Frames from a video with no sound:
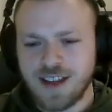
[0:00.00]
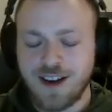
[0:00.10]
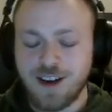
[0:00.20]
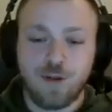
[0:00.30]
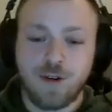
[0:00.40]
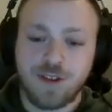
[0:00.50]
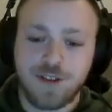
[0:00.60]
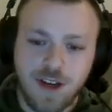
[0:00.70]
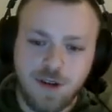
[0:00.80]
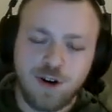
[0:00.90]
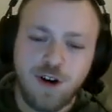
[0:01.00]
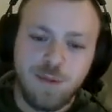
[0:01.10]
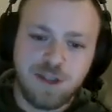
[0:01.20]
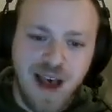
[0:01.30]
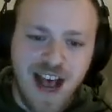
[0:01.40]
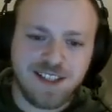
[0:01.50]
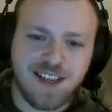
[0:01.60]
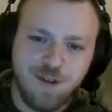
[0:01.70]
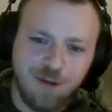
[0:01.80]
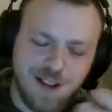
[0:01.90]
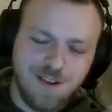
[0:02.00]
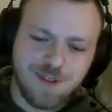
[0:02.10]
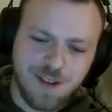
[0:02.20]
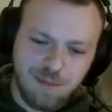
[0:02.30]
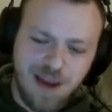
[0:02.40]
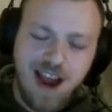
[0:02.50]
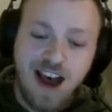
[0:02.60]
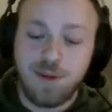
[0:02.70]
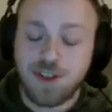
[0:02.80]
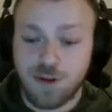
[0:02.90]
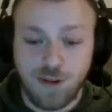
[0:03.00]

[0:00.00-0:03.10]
And of course, with Kobe's passing, everyone loves to pay homage.